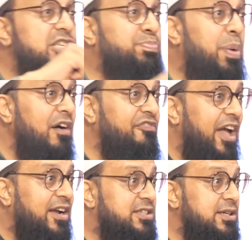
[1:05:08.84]
is
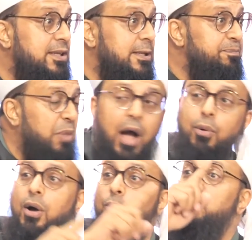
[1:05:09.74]
perfect.
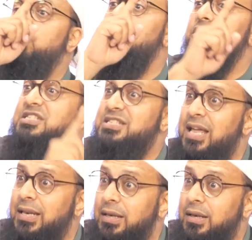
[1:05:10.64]
We do not
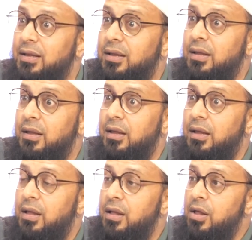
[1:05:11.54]
sin.
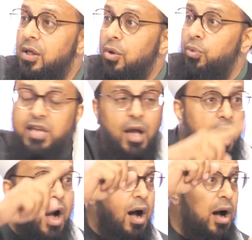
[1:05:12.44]
We
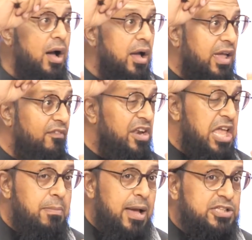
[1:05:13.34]
are
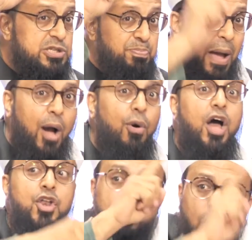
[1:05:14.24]
given immense power and